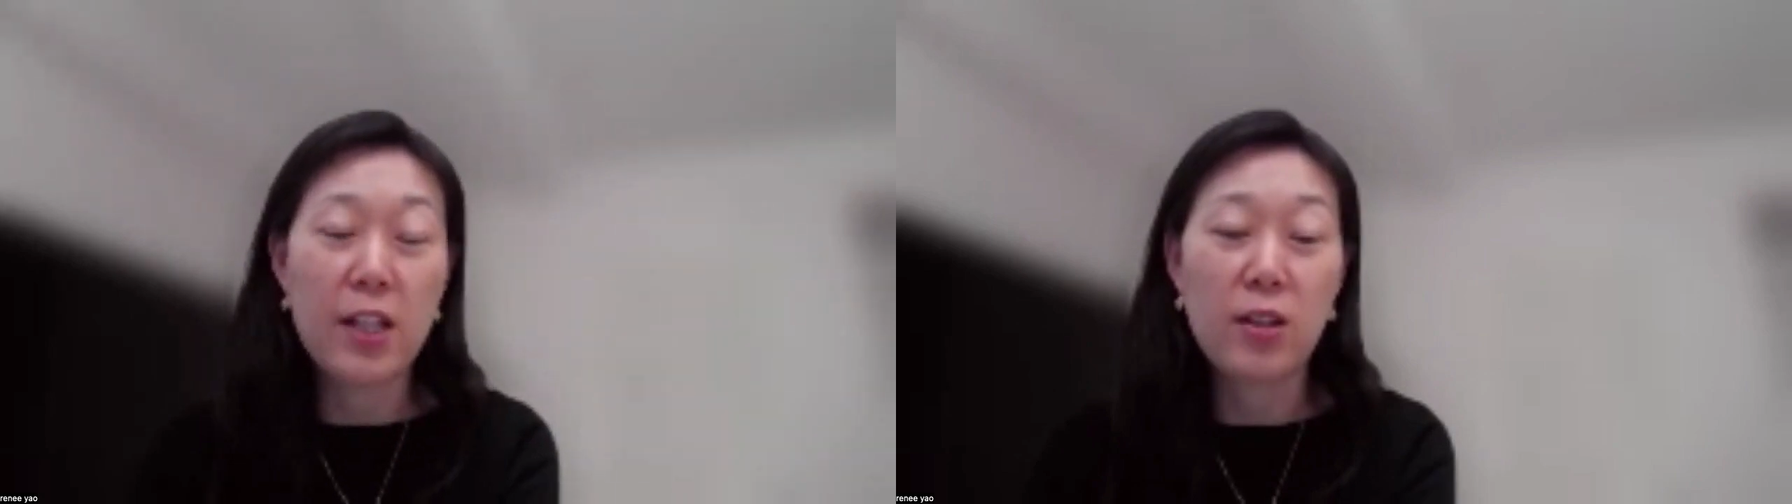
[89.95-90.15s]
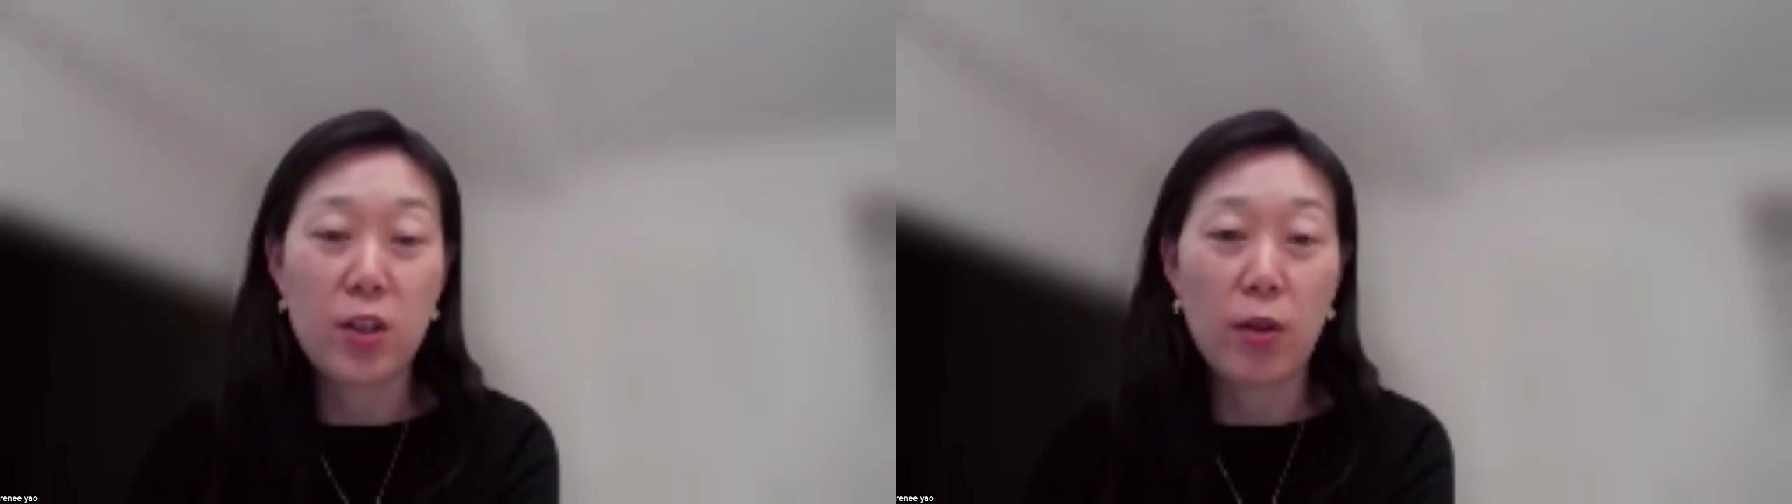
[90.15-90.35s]

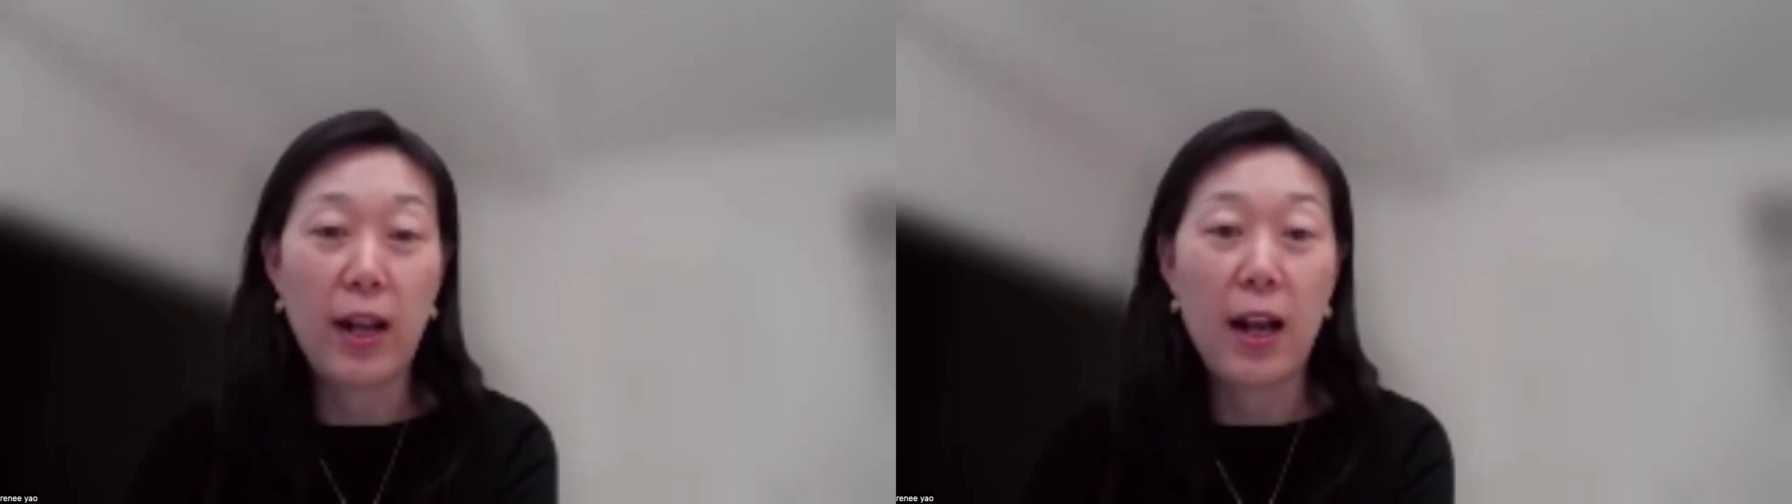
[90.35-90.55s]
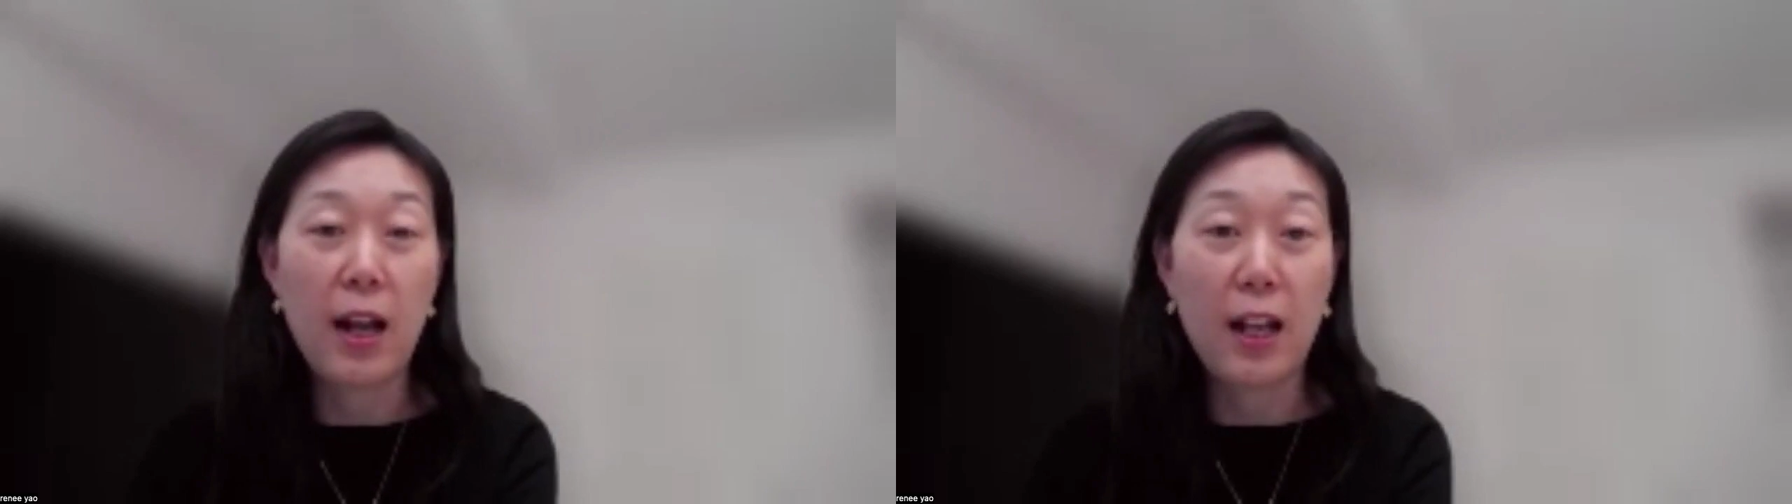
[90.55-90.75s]

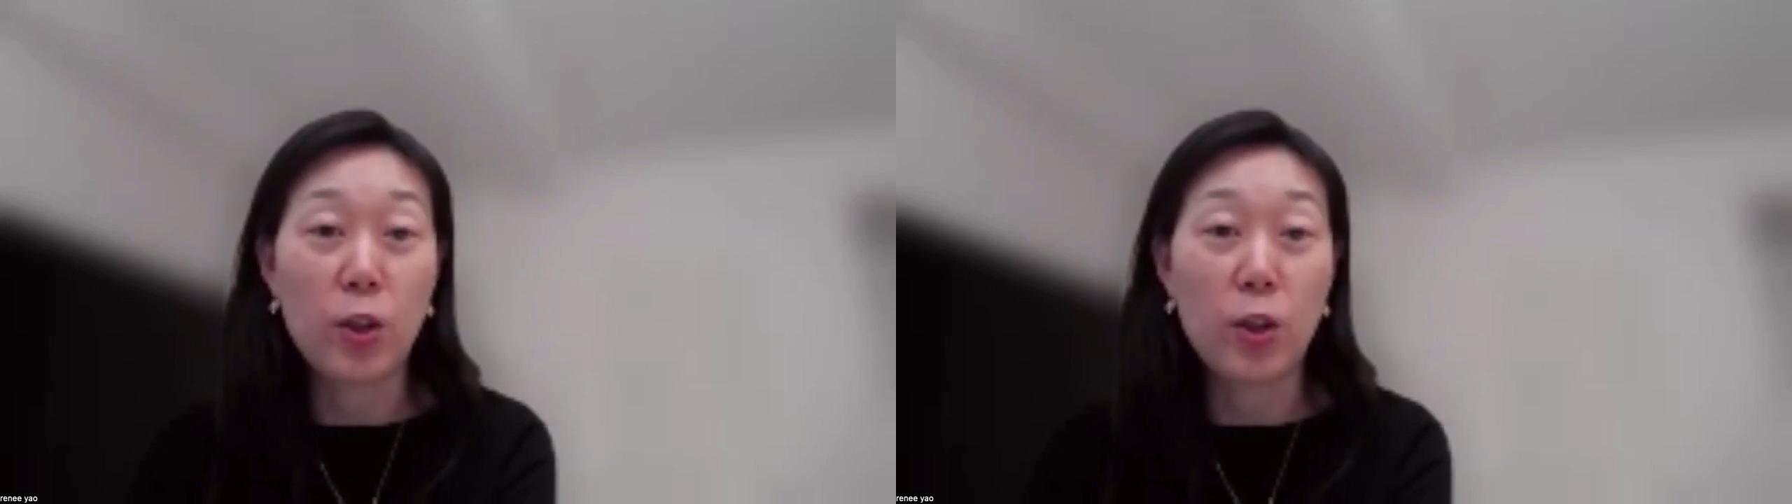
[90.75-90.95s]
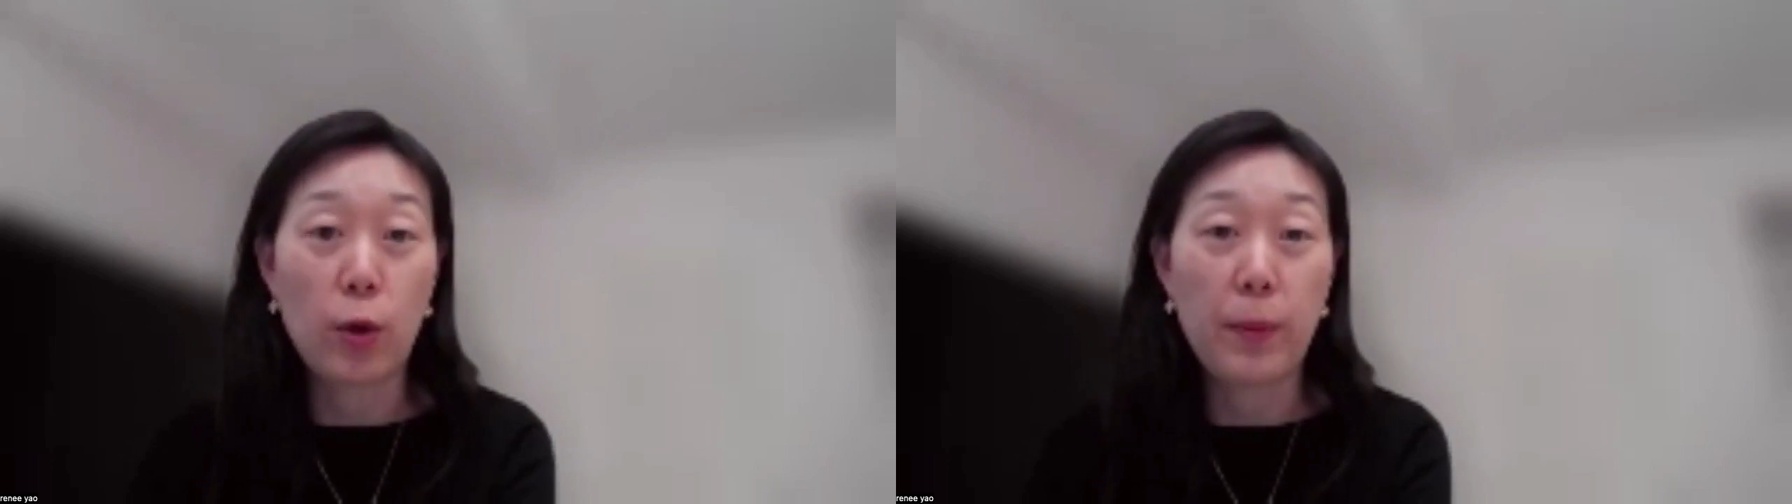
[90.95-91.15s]
essentially a
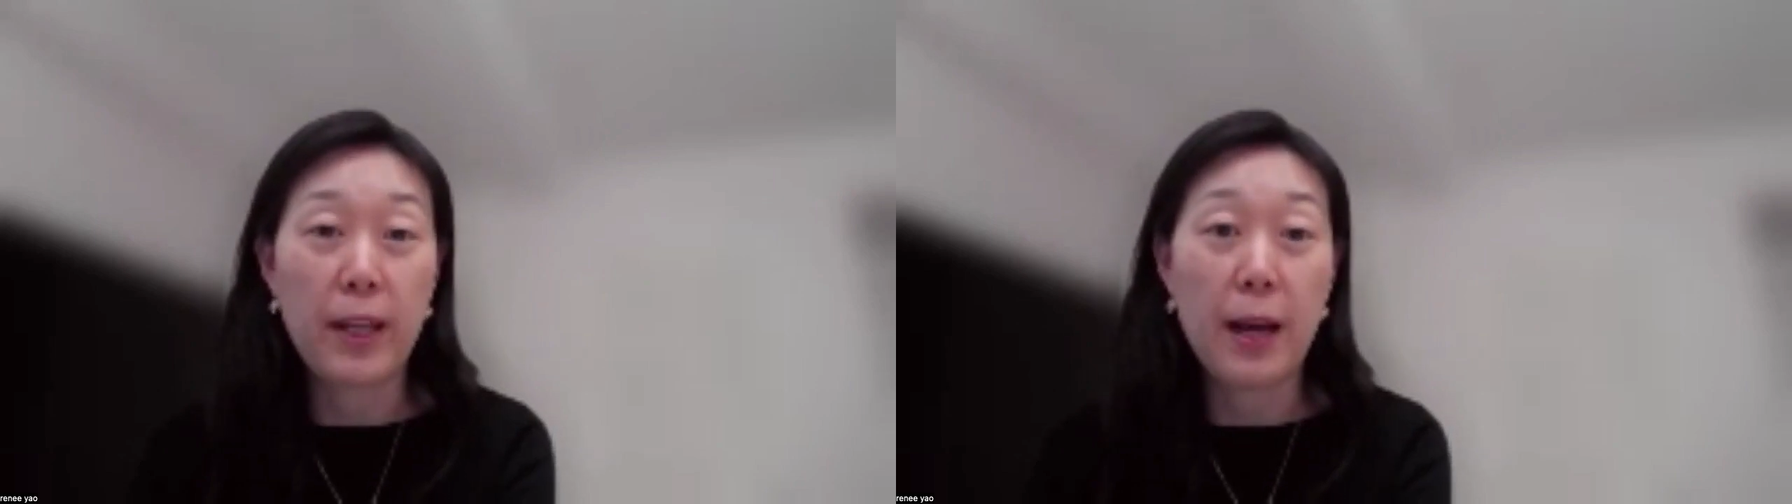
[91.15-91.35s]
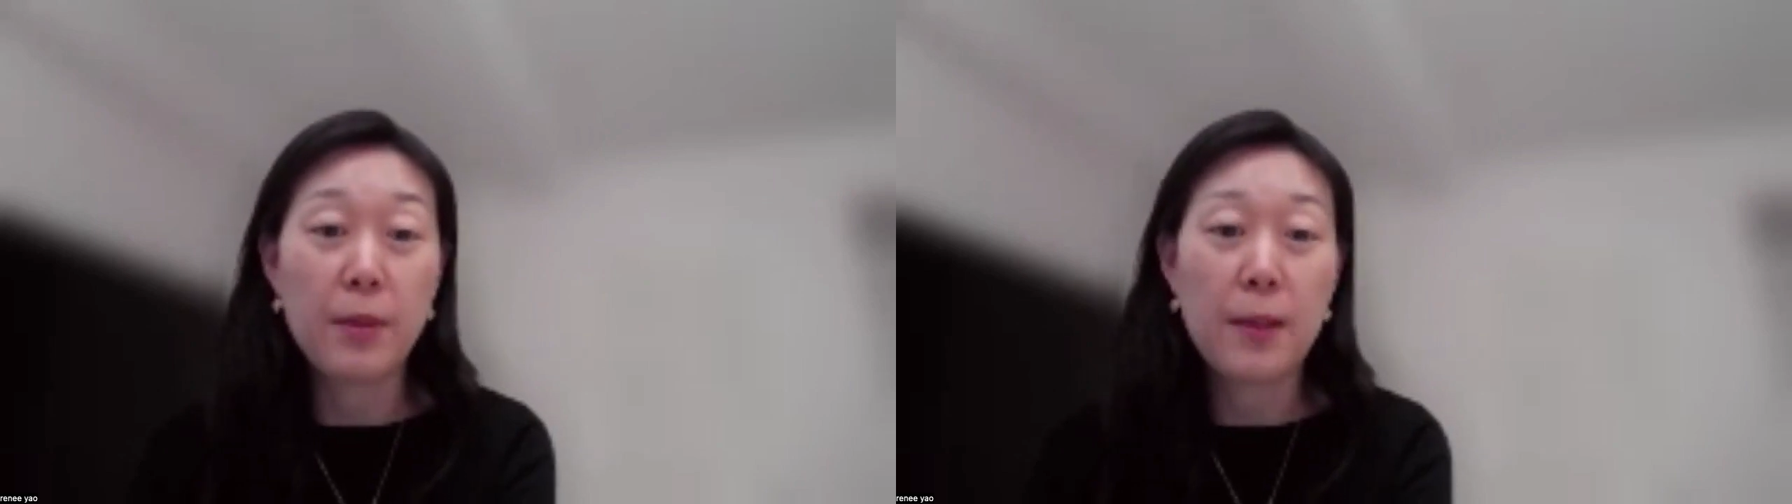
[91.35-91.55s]
long-short
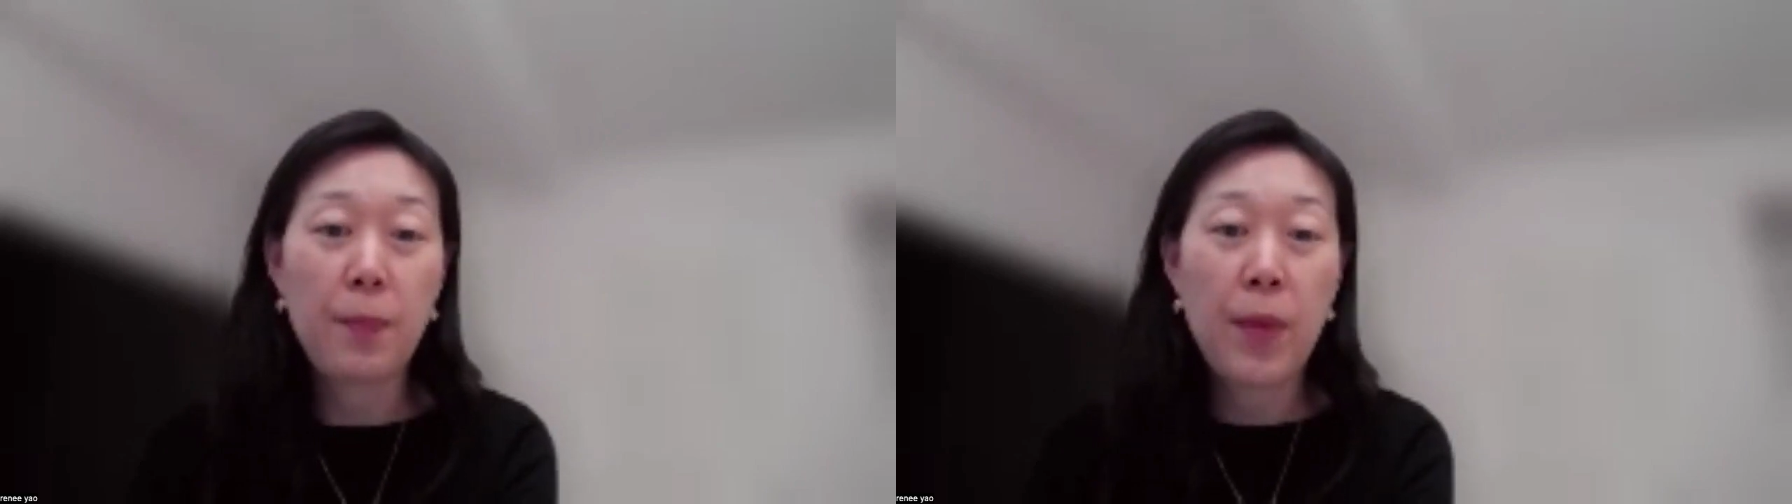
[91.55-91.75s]
PMs.